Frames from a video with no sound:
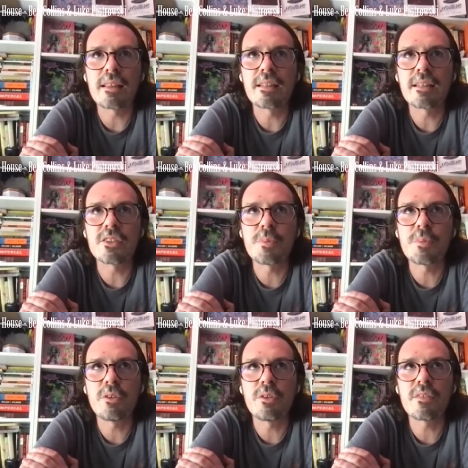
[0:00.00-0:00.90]
Like
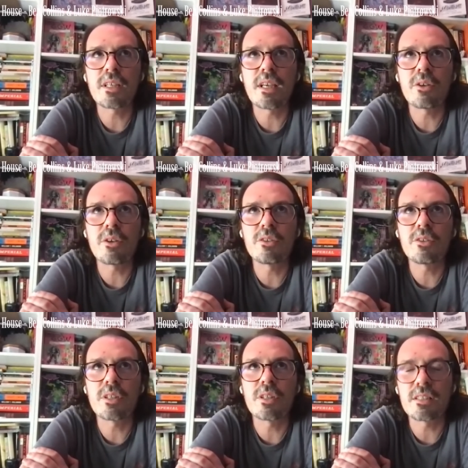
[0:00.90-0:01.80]
some sort of
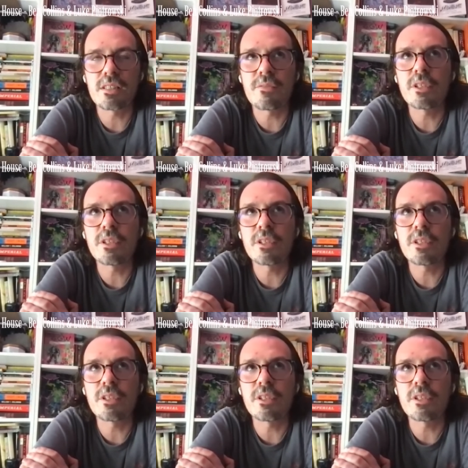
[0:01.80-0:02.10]
hello or